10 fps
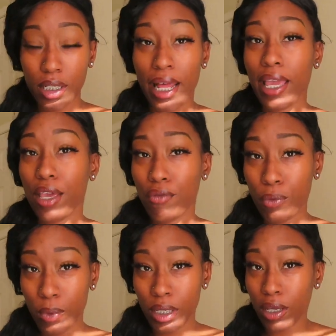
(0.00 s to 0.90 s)
Like if you
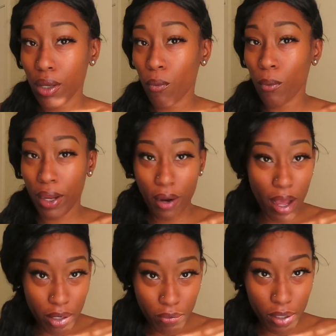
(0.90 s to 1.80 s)
want to get wear
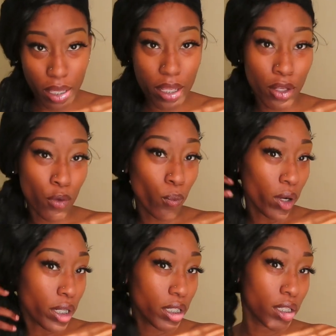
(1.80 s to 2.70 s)
out of it and you
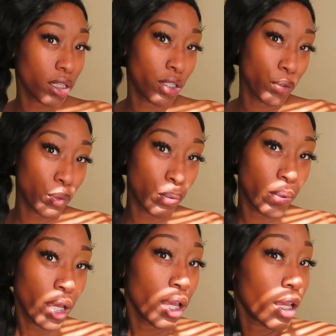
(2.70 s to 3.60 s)
want
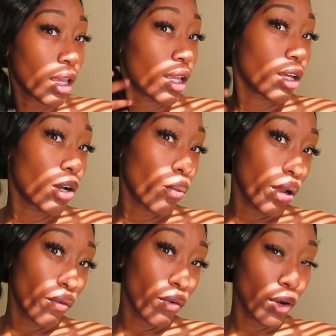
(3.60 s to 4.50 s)
to get a good
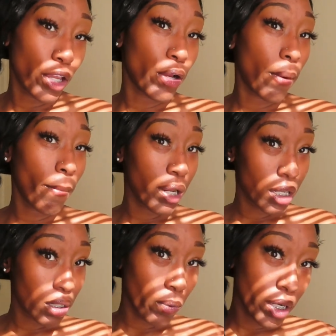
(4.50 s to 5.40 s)
wear for your
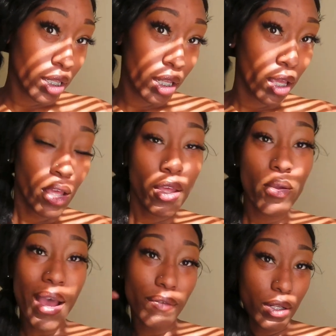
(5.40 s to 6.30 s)
money's worth,
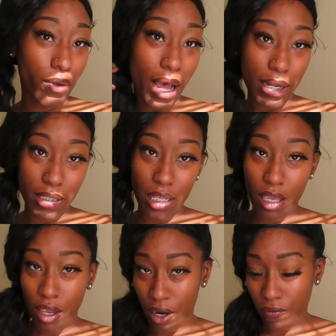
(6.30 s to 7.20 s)
you have to know how to take
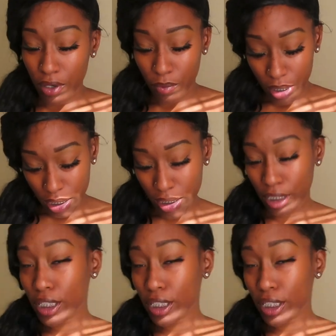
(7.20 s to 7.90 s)
care of your wigs.